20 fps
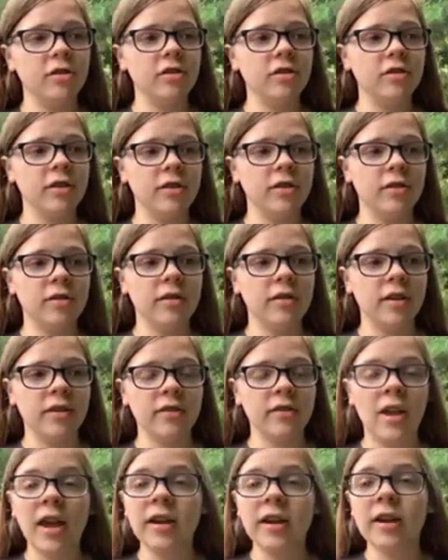she's
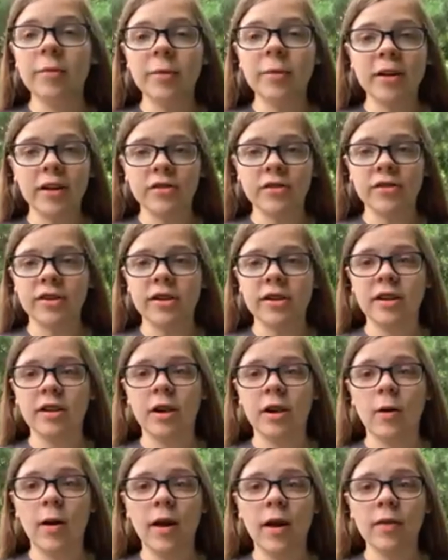excited because she can
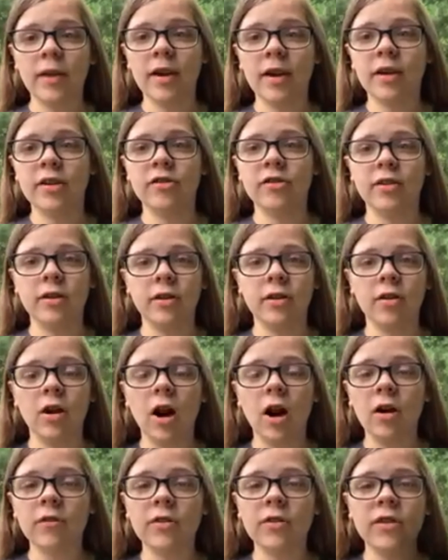go out there and drink her
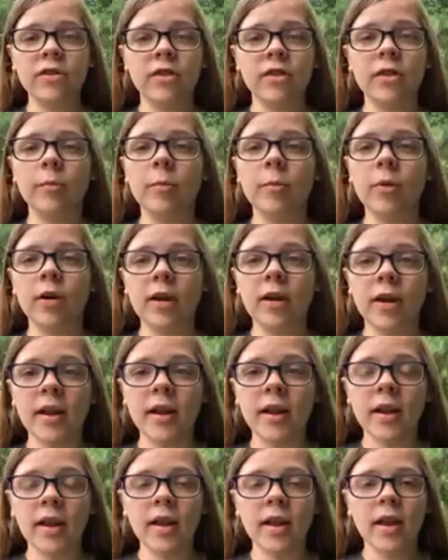coffees in the morning